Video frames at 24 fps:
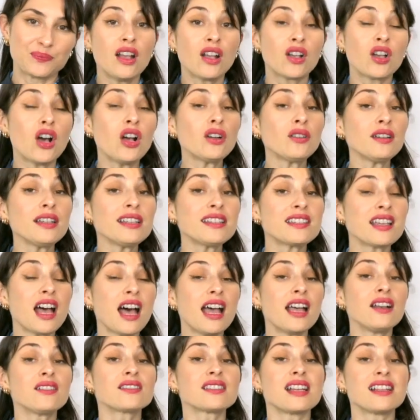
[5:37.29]
Concrete
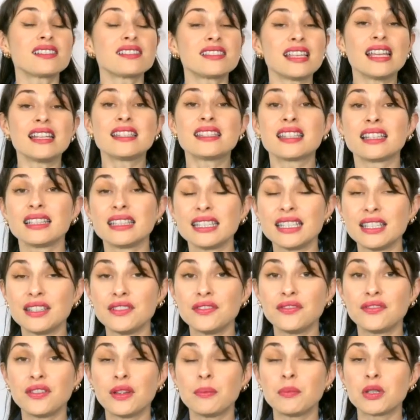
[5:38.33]
tiles are said to
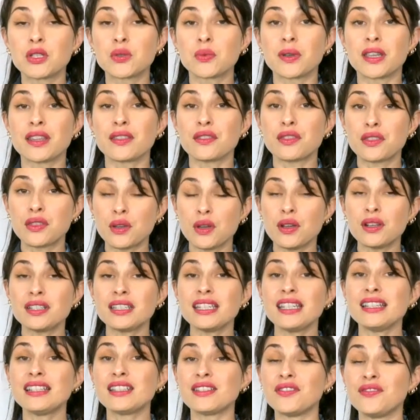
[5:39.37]
live between
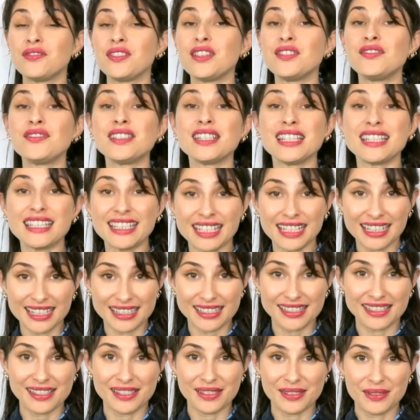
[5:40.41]
30 to 50
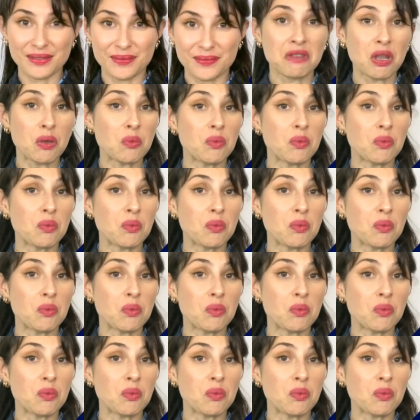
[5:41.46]
years,